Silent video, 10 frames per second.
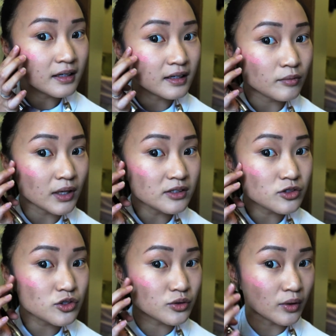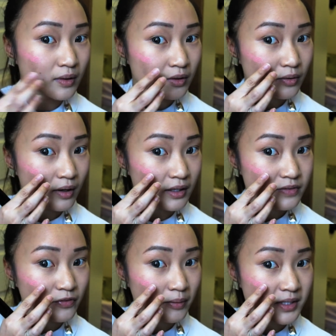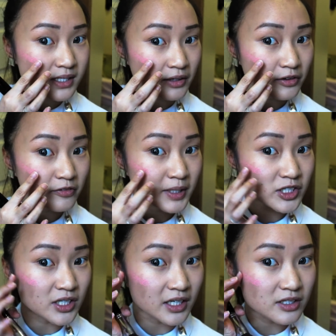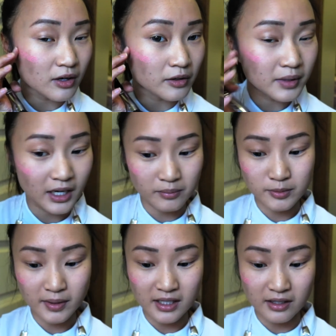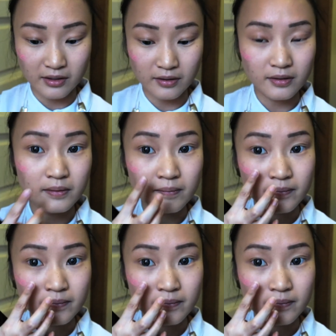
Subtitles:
in one stroke across from the center of my cheeks all the way up to my ear.